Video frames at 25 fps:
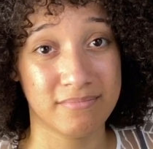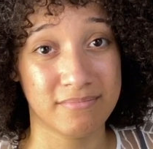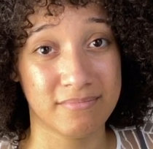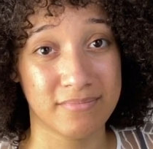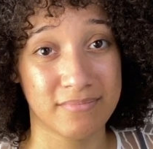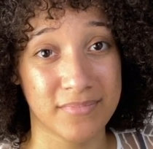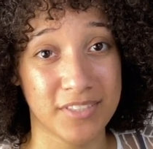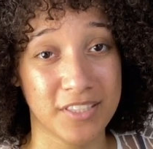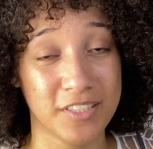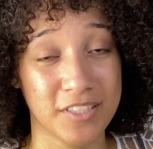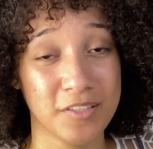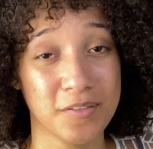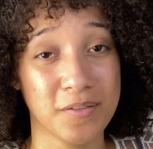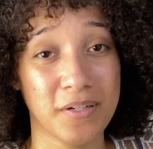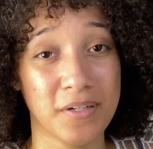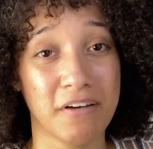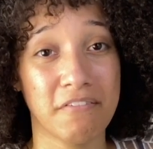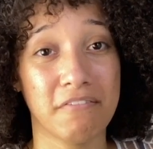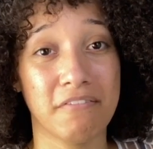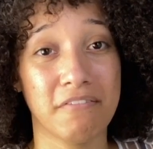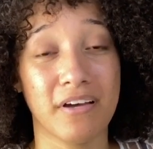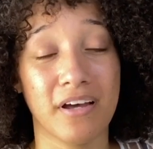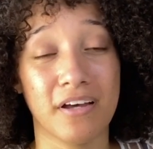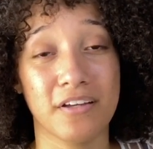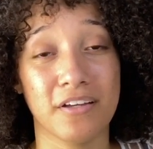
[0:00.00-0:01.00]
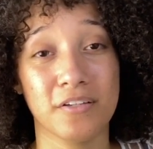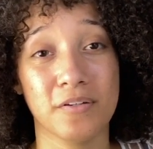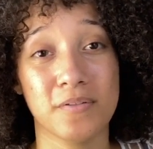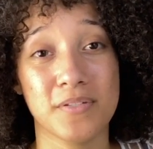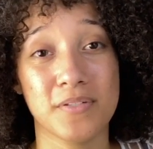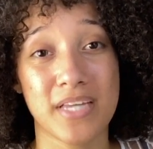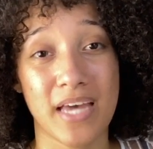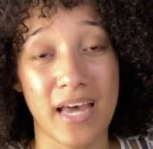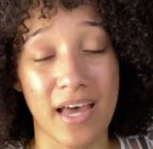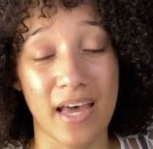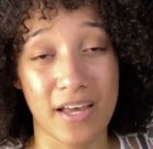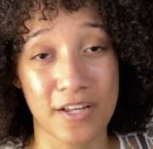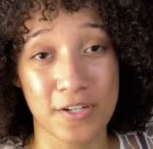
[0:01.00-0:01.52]
You have value to
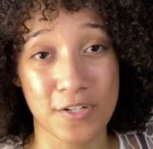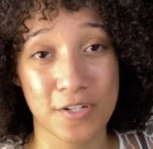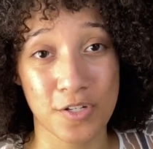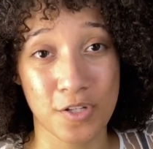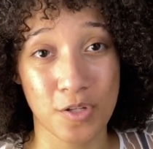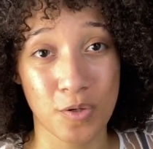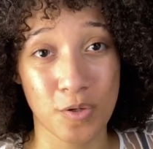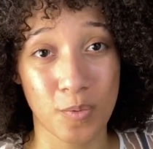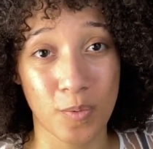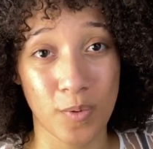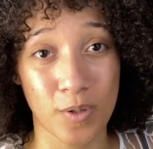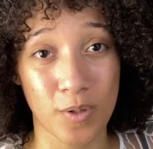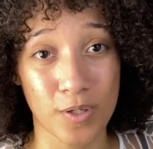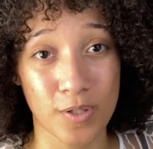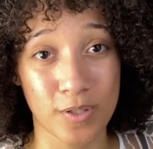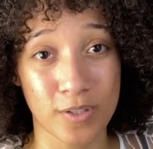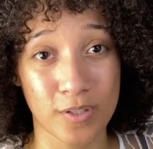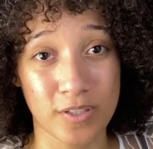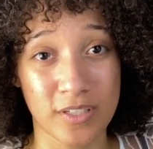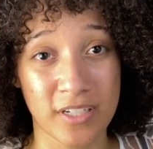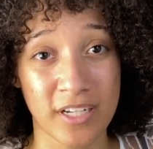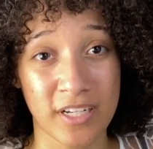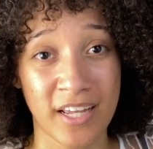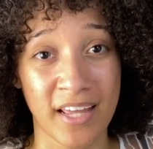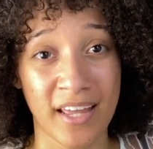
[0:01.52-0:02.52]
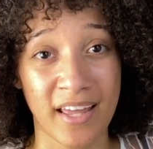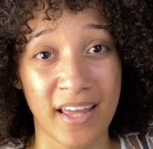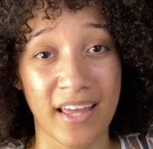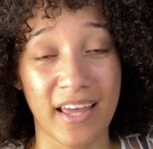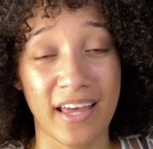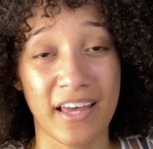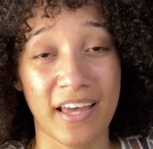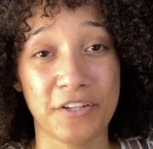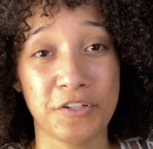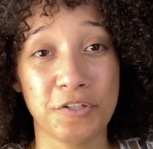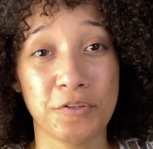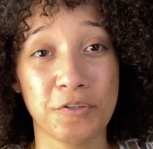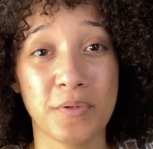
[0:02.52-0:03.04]
add to the world,
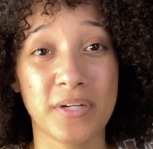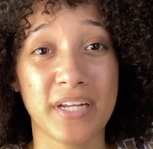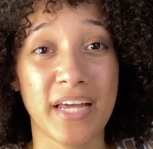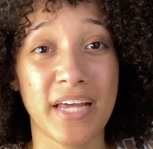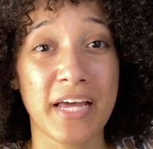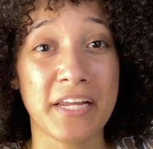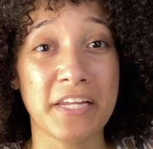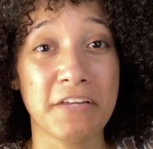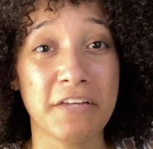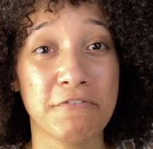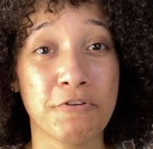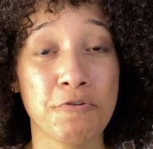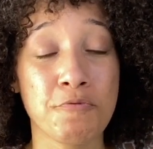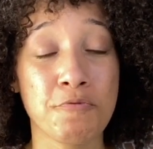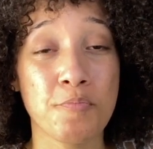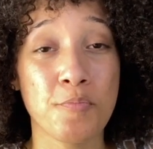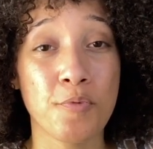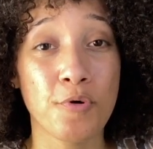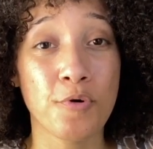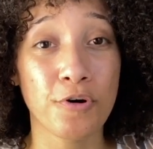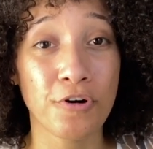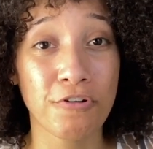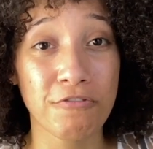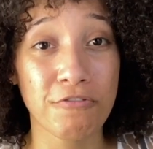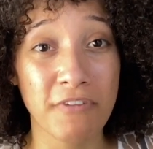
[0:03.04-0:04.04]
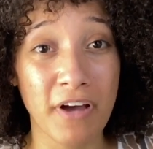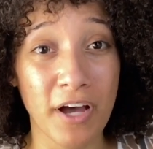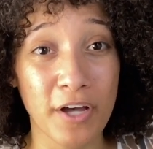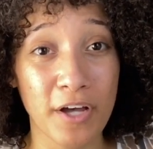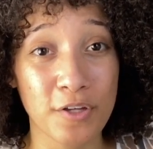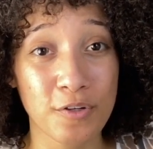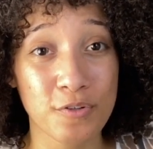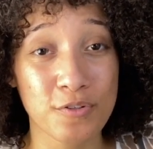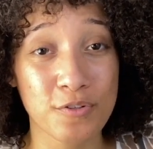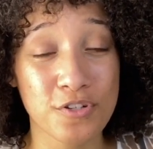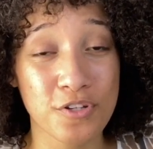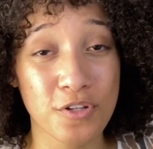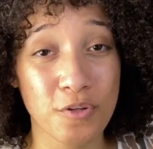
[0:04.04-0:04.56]
and you can add even more value
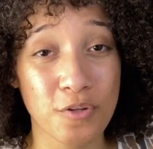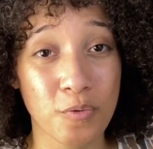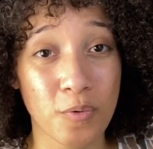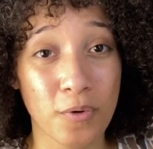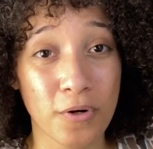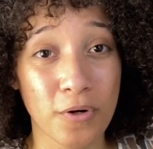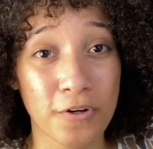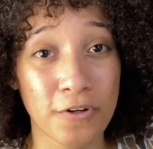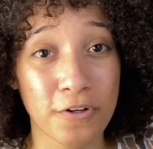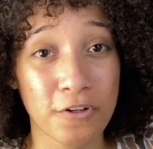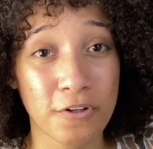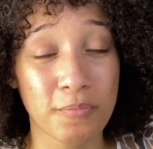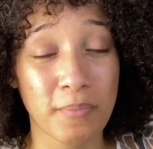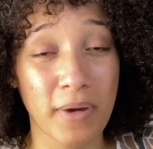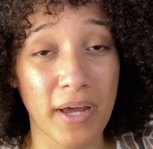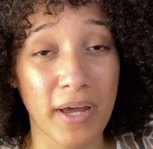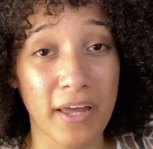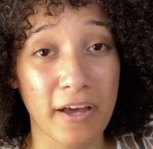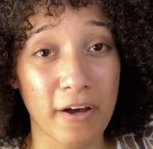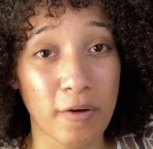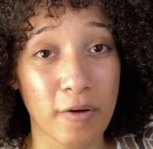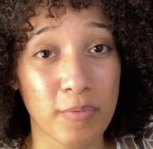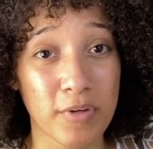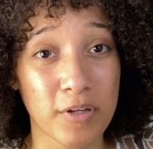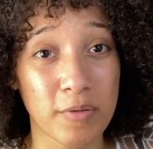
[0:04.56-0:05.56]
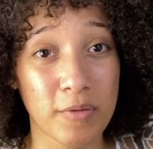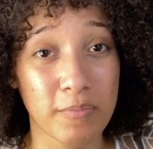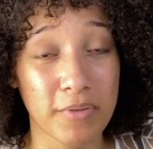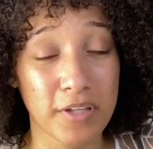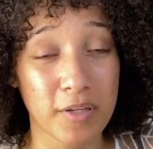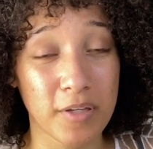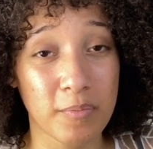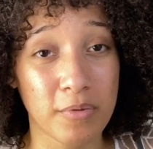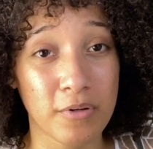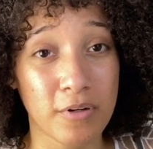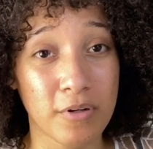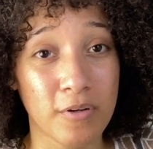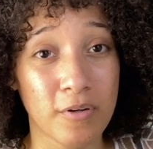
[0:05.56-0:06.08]
to the world by helping
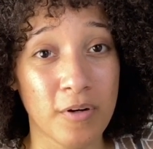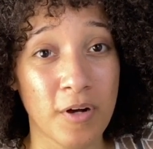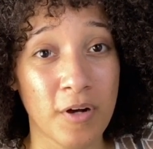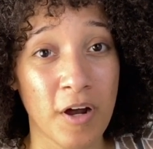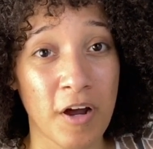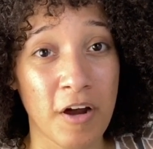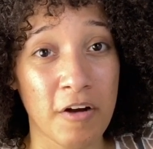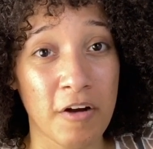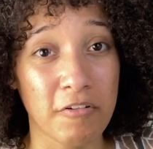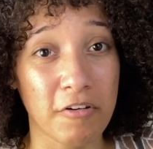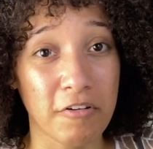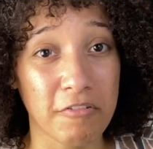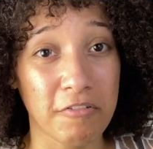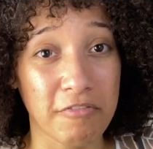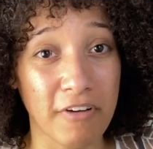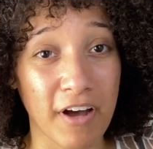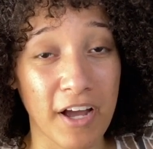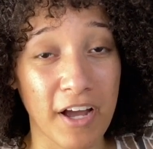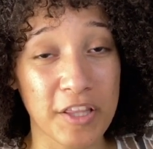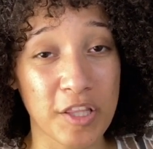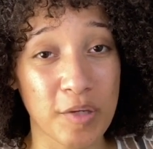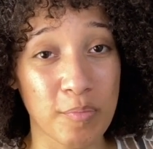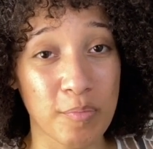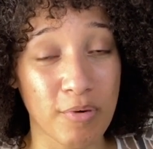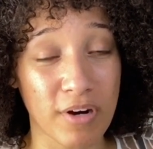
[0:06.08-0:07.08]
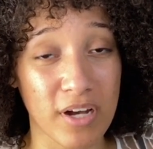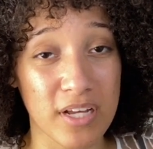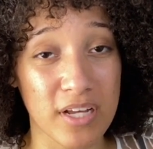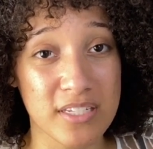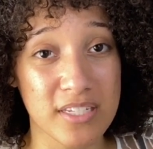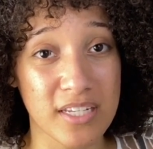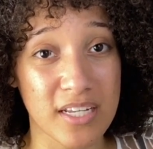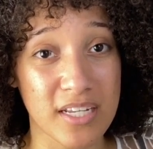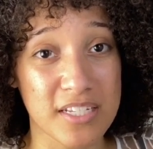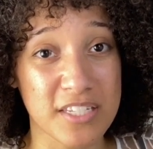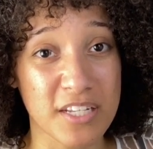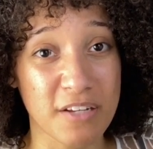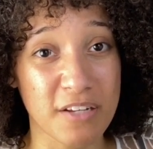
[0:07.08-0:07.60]
people refine the
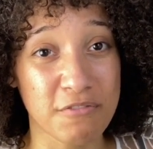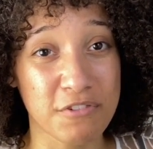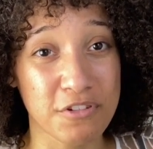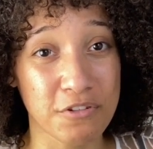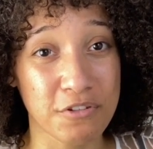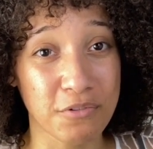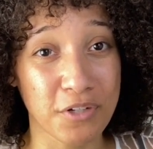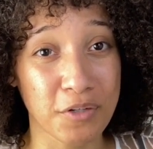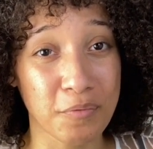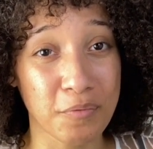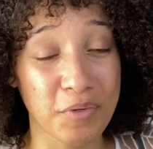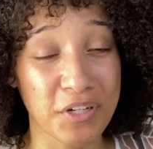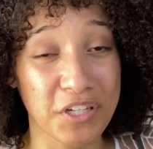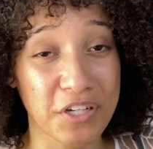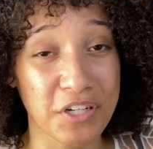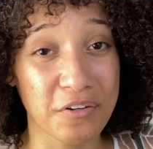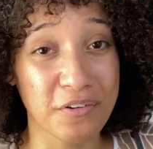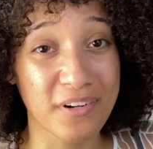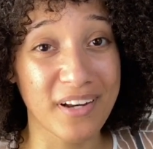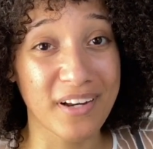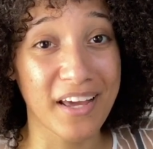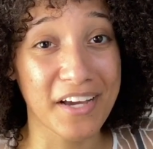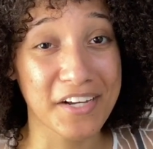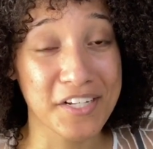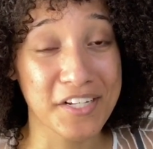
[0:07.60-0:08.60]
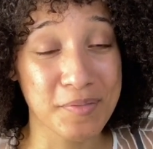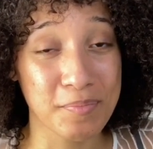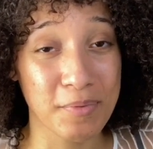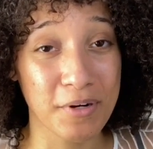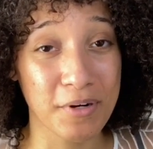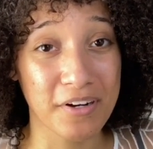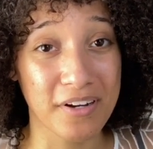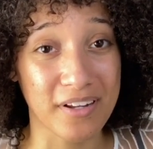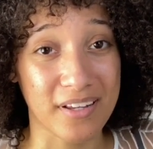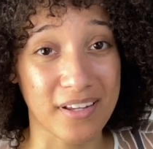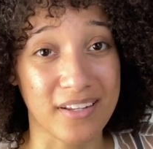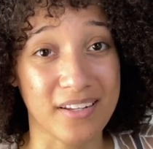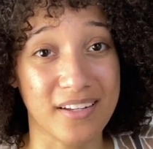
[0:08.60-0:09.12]
process of doing what you're an expert
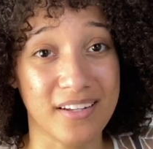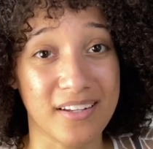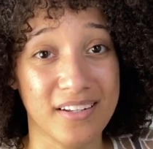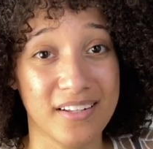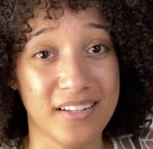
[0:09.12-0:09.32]
in.